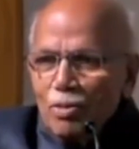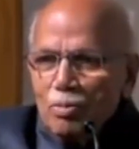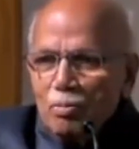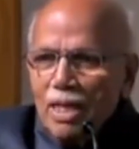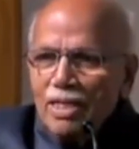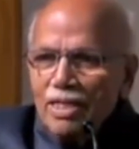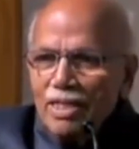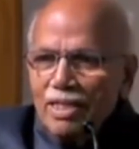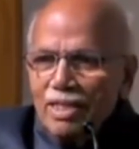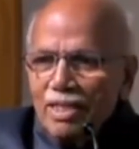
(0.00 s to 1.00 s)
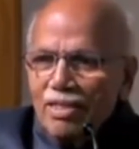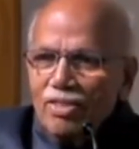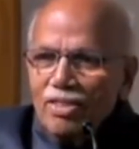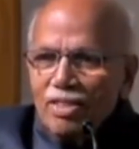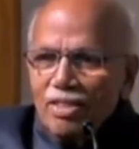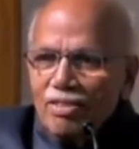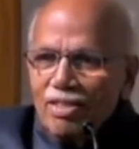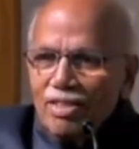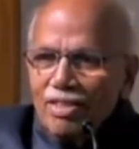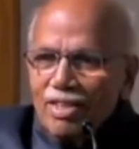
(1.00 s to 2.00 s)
to marry Jiten, sir,